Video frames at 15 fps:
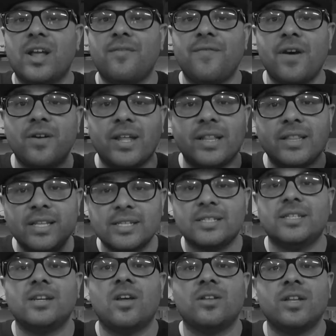I found it
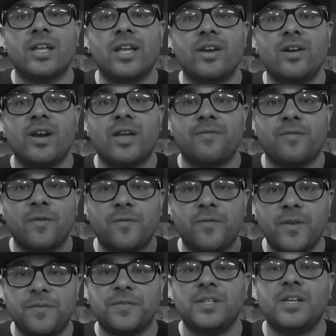listed on the internet for
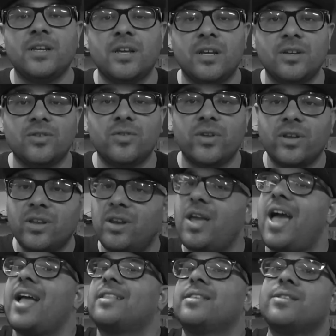$1,500. You know, I
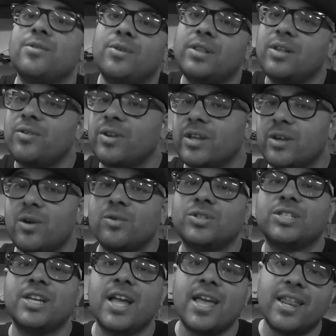had to do a little
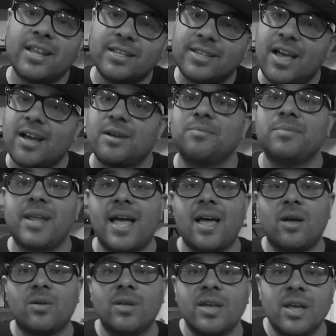negotiating, talk them
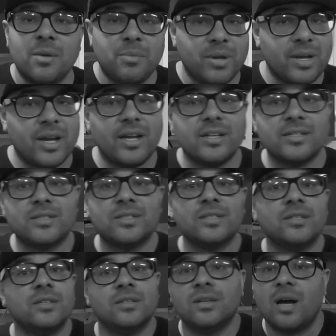down, because
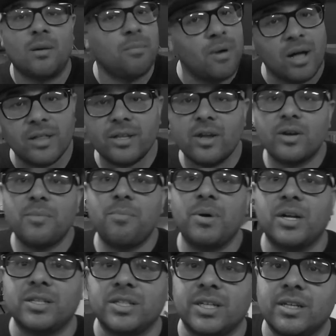I'm balling on a
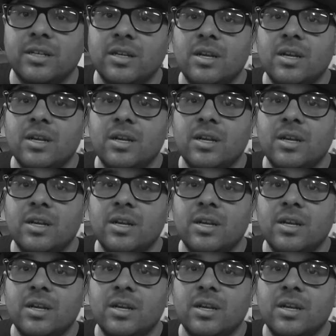budget.